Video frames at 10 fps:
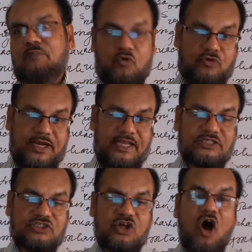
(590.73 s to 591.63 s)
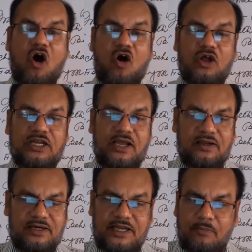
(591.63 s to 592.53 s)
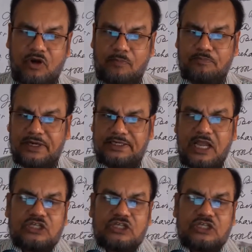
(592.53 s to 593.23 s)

progress, all development.